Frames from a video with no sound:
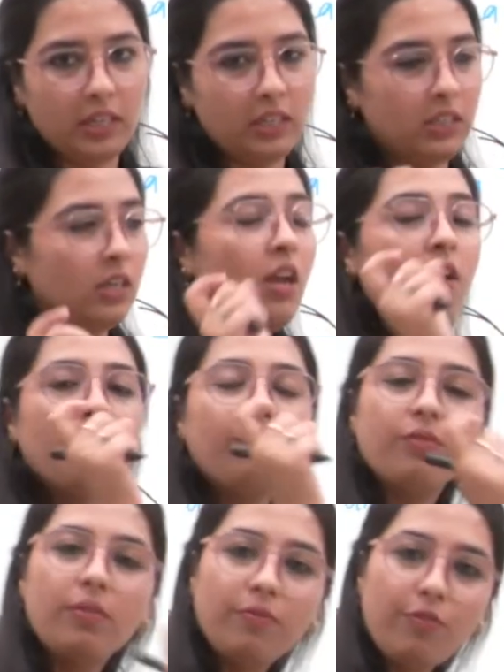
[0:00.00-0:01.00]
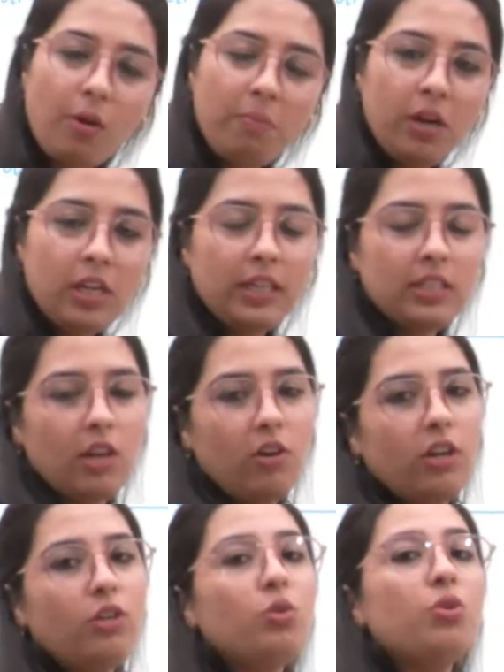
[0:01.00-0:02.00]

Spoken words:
in it. From multicellular to